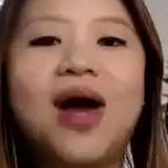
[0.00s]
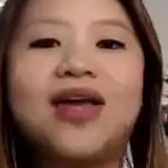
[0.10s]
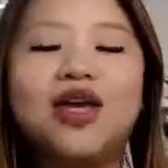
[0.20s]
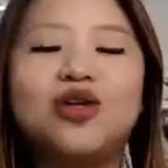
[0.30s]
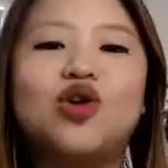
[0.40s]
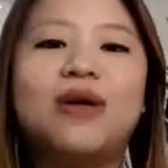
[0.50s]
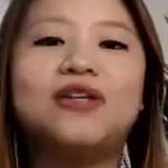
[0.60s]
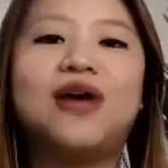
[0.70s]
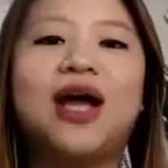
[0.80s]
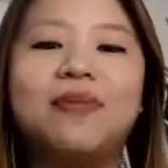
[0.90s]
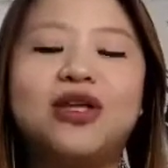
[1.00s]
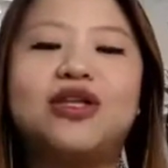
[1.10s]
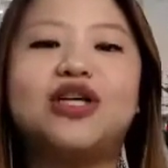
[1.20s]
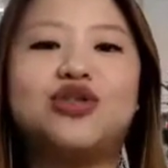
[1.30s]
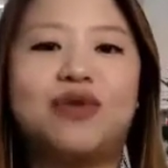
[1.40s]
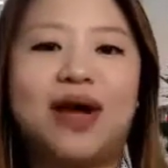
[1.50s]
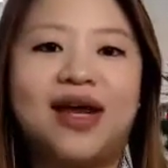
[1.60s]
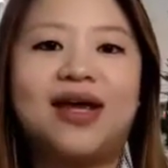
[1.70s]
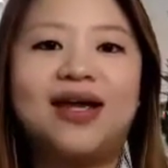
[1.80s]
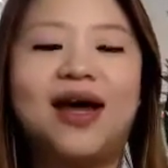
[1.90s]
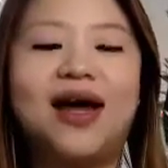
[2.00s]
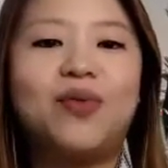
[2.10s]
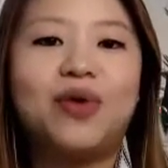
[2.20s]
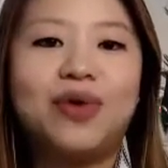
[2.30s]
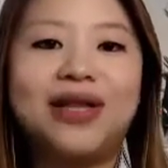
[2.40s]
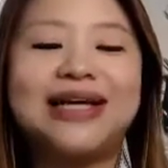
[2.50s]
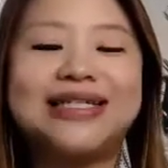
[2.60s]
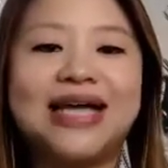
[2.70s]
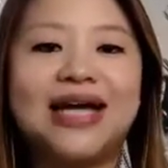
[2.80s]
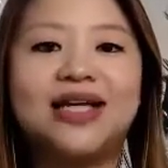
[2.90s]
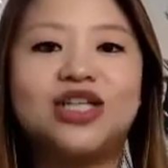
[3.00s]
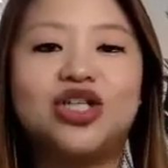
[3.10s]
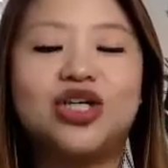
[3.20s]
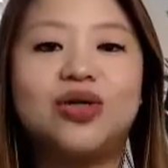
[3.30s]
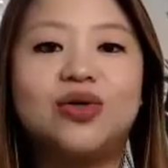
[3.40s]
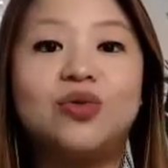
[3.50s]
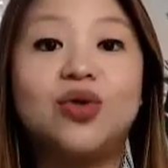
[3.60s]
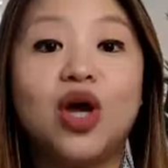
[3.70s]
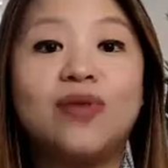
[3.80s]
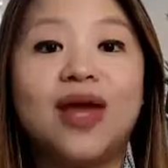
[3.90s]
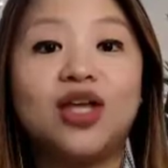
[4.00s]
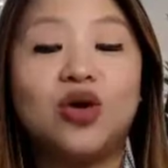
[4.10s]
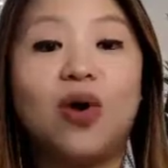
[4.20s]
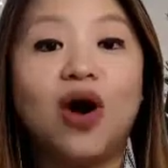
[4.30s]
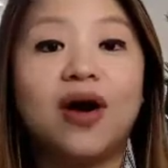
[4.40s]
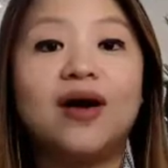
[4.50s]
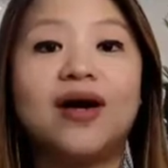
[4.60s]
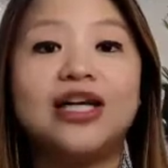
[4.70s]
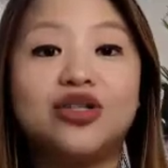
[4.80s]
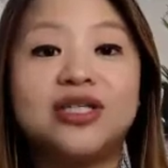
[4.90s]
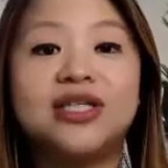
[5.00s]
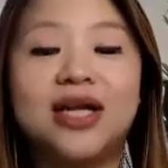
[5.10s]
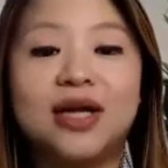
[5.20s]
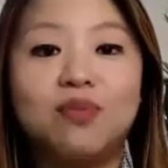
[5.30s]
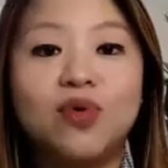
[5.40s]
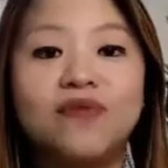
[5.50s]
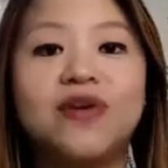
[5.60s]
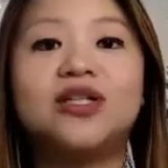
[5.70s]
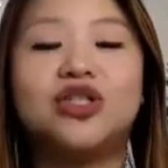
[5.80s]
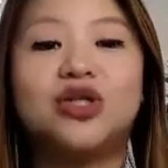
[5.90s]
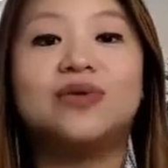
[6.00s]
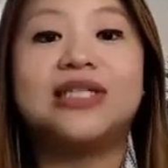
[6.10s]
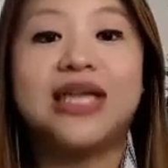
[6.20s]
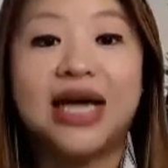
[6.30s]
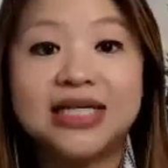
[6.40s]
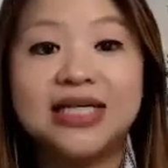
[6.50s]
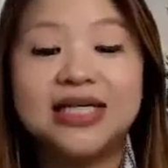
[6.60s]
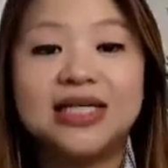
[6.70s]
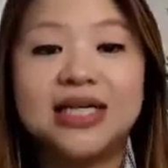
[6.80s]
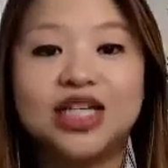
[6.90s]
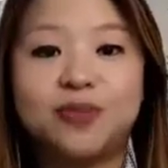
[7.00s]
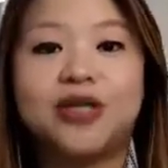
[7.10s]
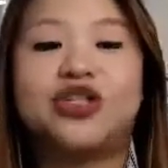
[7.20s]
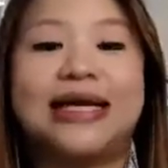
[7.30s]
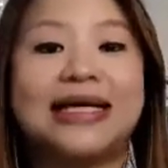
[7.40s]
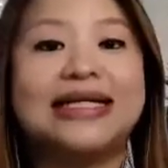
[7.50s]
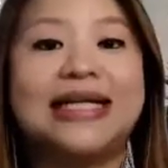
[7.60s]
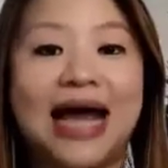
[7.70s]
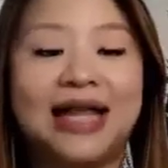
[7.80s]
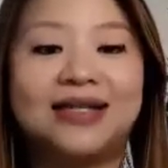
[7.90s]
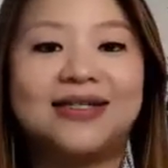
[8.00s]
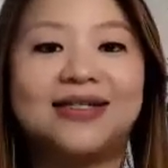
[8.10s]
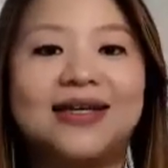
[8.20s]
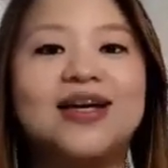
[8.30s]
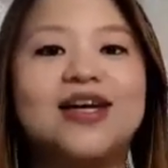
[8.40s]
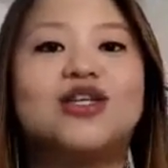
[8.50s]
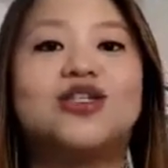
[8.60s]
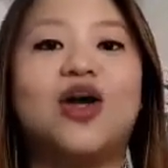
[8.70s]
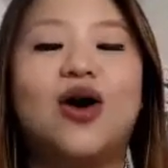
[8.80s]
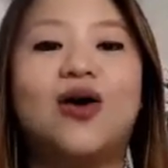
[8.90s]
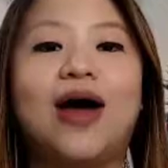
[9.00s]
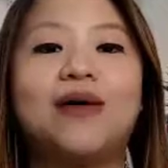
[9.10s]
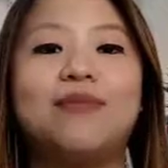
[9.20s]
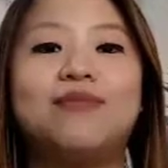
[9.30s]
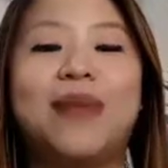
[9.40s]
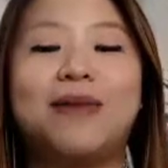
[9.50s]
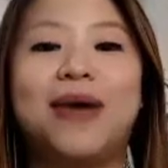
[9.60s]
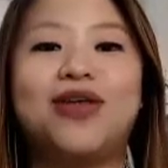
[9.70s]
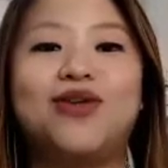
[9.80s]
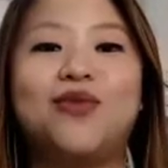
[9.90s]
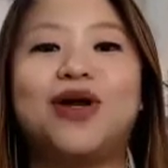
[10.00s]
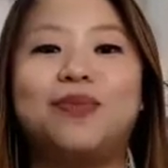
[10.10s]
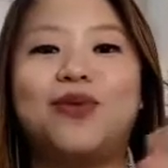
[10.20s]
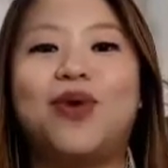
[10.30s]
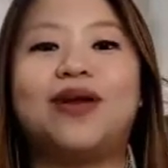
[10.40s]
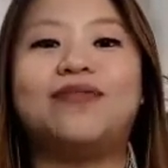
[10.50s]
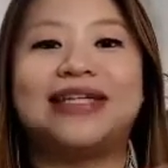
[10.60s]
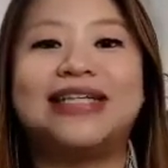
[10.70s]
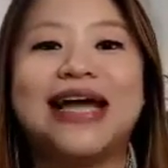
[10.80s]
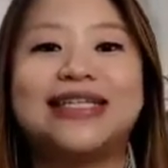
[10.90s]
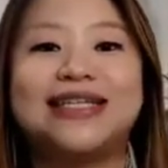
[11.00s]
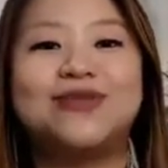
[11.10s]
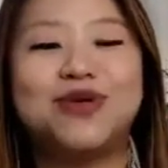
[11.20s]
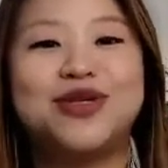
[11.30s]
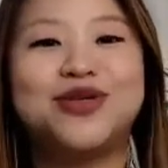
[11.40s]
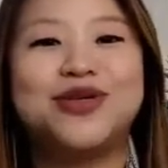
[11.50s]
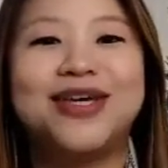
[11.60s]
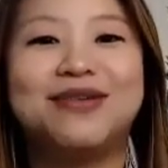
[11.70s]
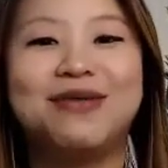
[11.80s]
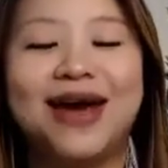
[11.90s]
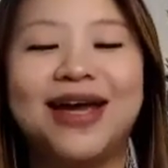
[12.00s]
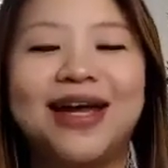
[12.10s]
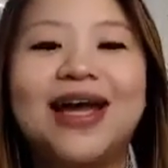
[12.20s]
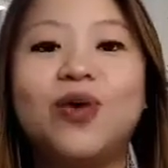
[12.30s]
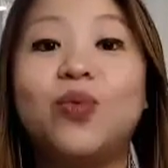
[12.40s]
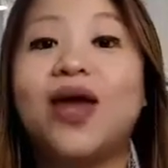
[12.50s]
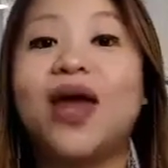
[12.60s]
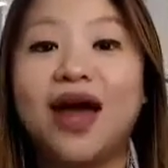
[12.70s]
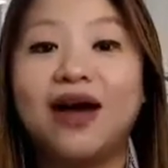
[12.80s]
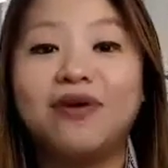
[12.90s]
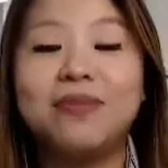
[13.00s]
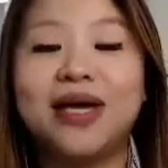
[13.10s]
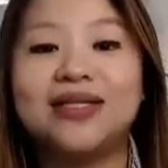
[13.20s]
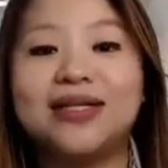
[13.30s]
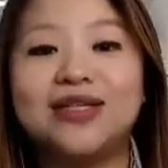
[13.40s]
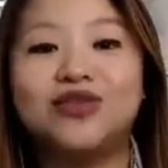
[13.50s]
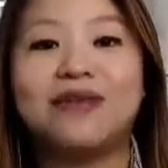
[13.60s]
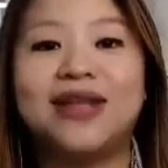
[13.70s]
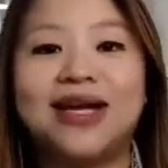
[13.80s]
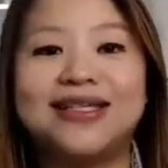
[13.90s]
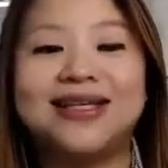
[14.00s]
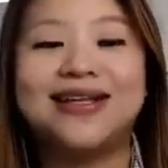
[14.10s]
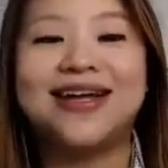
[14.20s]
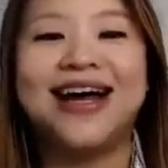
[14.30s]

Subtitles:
Thank you so much for coming to the training. We're really excited to know that you are interested in moving to Texas, especially in Dallas. So I bet you want to be one of the Texans pretty soon here, right? We have amazing driver license.